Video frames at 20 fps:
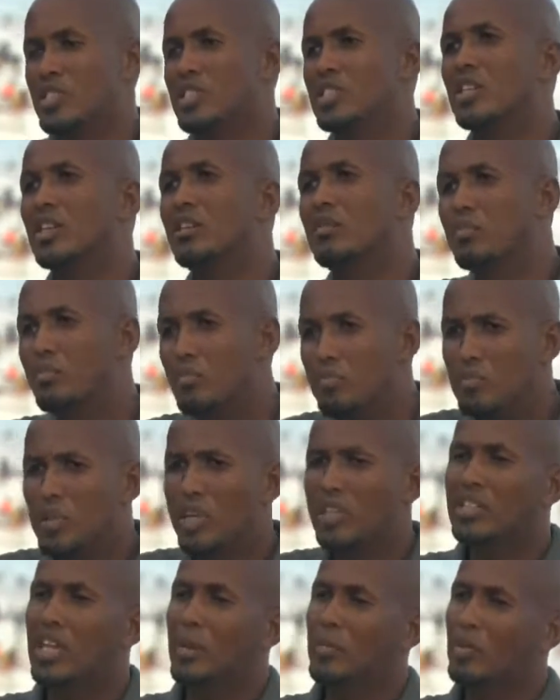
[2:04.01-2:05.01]
It's a
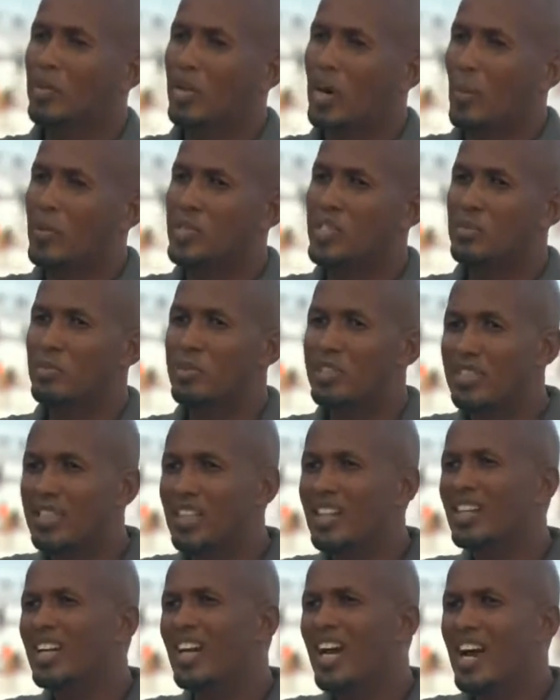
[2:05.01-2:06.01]
big time corruption, but
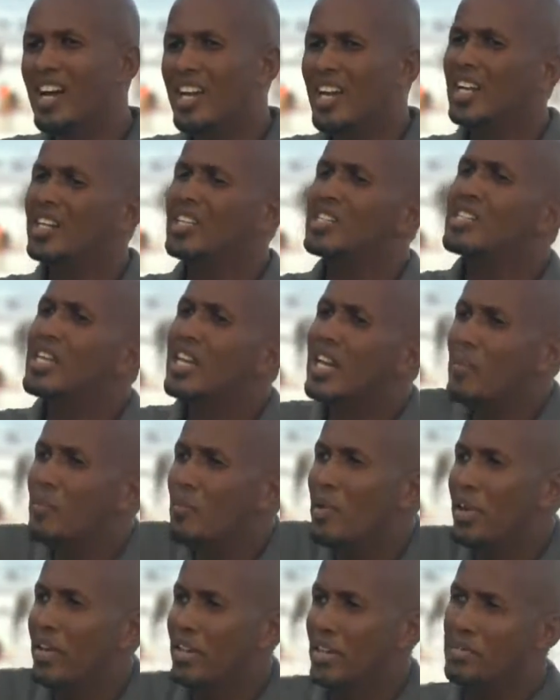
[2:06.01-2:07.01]
again, it's getting
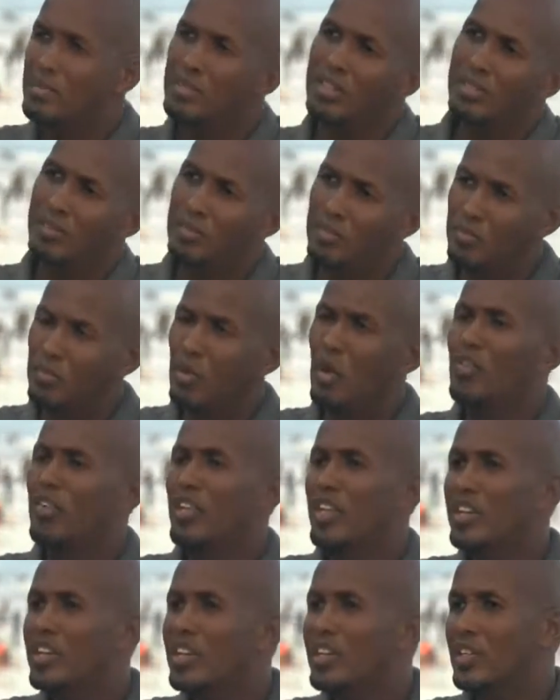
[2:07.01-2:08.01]
better. I mean, over
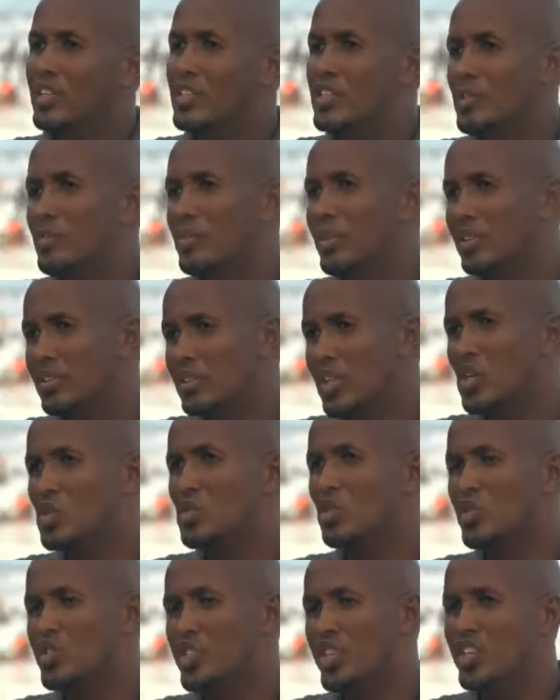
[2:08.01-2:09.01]
the years, I mean,
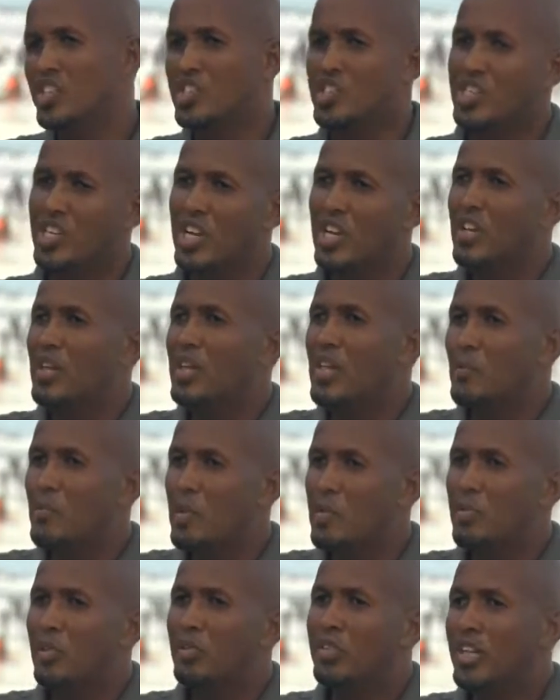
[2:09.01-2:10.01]
things will change.
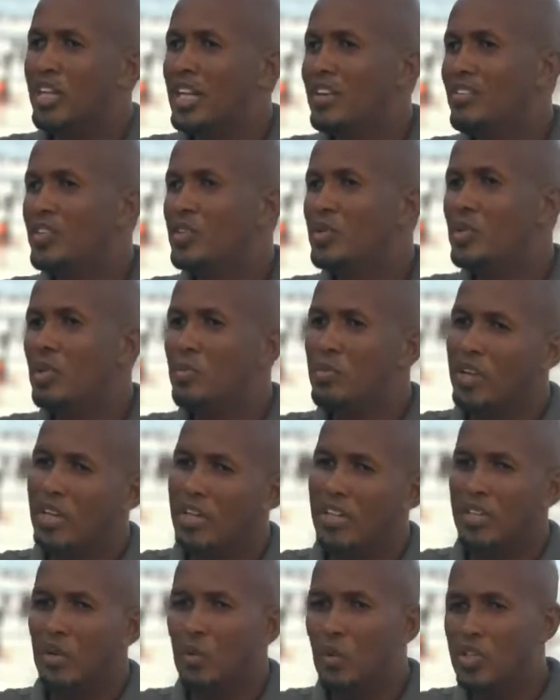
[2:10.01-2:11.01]
People they never knew. I
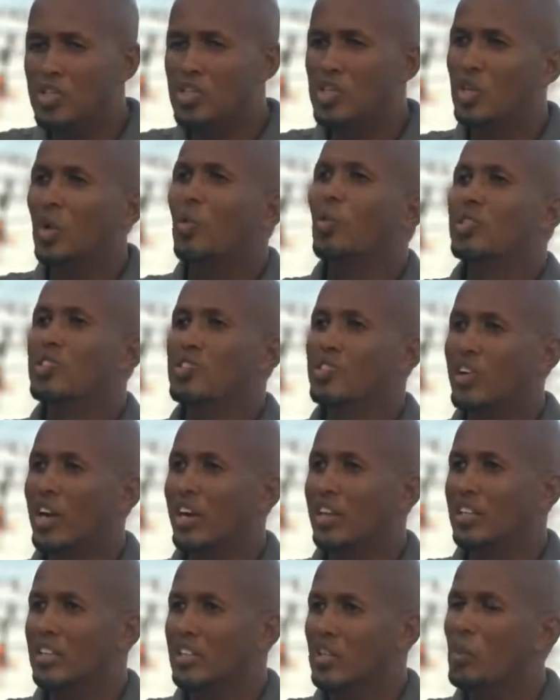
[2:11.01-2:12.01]
mean, what's wrong, what's
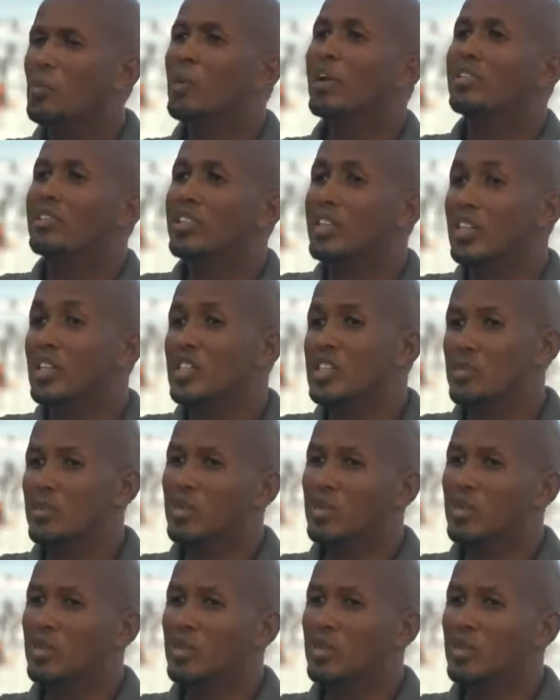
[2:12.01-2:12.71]
right. Nobody tells.